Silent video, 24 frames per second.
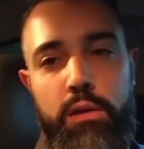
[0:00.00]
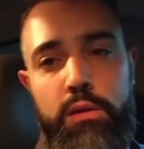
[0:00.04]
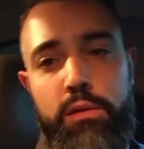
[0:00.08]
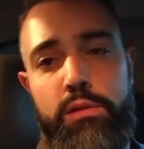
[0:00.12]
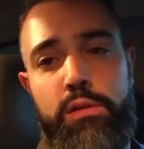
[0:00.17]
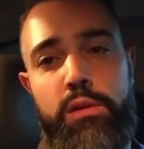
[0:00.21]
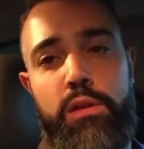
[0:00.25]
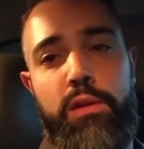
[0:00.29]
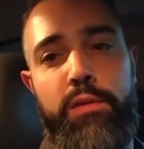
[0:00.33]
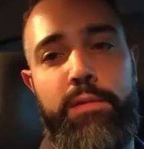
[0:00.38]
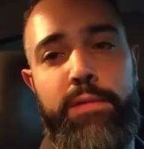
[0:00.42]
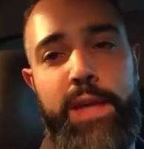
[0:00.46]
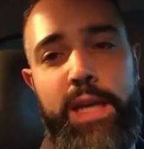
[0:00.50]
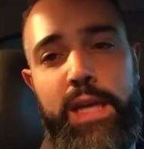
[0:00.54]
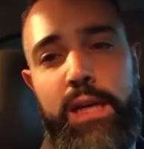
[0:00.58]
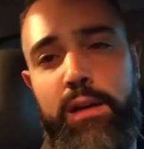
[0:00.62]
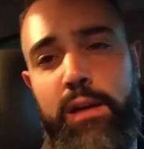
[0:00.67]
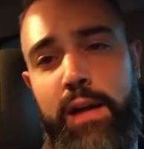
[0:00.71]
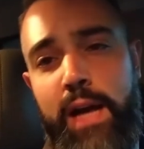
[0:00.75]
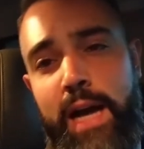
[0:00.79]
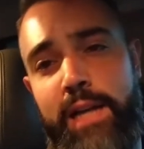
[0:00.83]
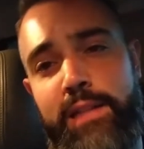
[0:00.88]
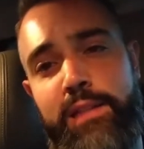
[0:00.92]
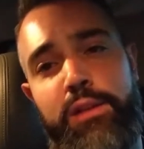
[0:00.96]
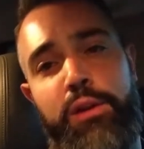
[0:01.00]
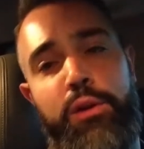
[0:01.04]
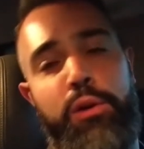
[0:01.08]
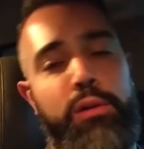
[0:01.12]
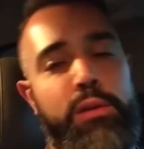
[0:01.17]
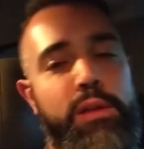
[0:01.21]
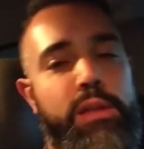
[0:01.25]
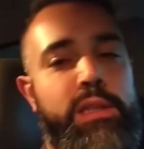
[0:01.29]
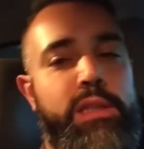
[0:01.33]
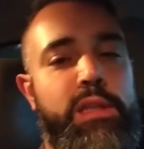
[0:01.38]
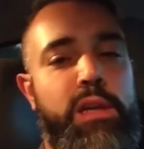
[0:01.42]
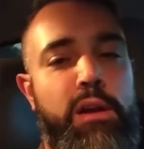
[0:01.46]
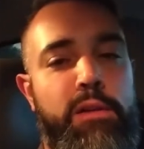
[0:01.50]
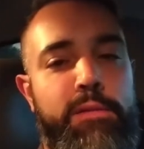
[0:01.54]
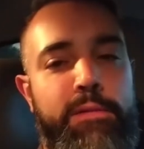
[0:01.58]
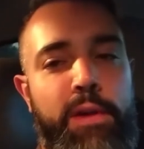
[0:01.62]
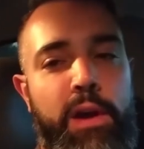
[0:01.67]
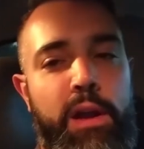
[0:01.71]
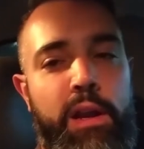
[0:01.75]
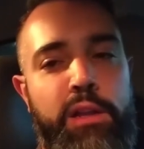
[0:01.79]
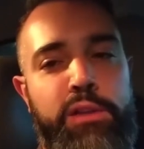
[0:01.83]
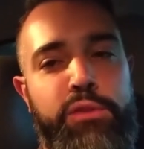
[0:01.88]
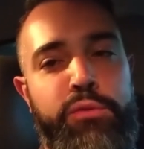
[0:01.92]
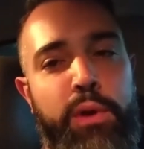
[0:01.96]
So the vehicle has to hold itself
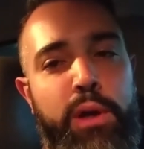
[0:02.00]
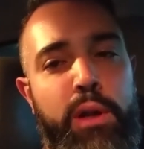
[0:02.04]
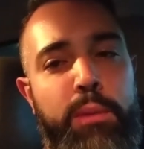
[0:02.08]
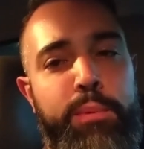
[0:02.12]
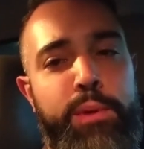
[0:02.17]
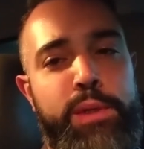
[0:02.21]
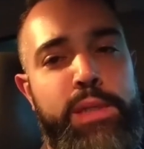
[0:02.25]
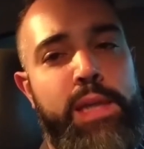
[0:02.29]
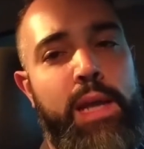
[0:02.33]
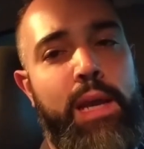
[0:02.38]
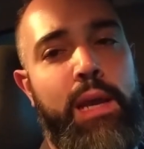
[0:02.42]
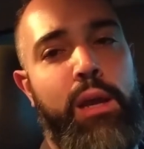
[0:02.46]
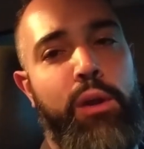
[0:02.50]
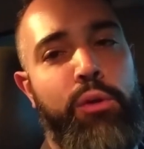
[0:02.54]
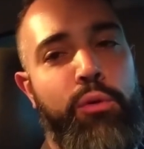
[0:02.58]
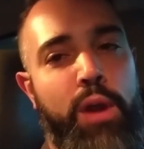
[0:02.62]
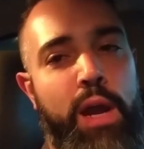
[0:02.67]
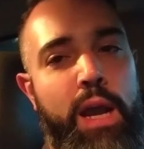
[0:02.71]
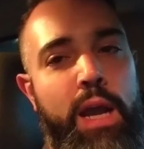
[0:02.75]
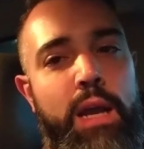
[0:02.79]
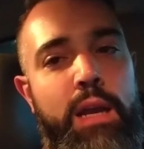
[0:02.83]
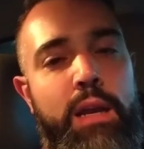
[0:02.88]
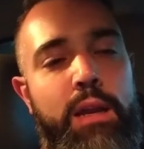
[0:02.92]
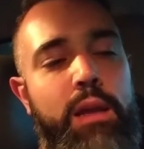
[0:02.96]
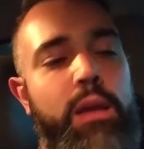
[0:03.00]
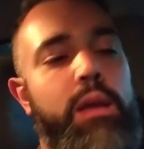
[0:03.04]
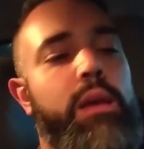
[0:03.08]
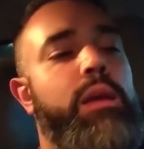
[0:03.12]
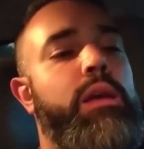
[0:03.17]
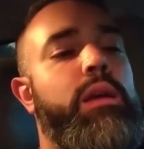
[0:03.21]
on a 20% grade,